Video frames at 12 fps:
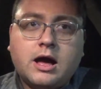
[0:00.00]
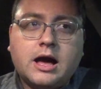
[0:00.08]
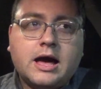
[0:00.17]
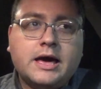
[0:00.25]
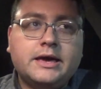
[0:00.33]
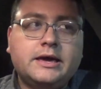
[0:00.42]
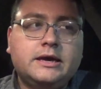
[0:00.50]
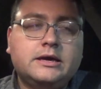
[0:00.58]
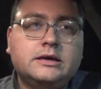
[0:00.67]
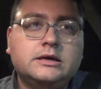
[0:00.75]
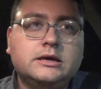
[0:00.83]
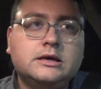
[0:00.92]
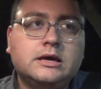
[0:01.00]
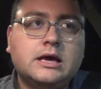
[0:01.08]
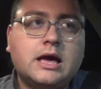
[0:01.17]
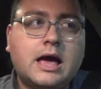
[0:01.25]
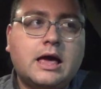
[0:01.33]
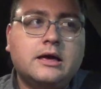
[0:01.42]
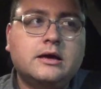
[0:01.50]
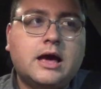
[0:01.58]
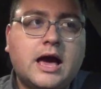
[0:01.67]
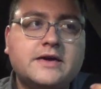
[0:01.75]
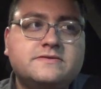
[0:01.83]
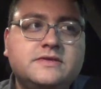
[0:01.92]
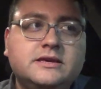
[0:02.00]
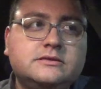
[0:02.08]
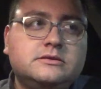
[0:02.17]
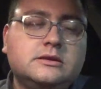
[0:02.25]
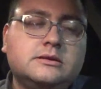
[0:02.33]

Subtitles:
I think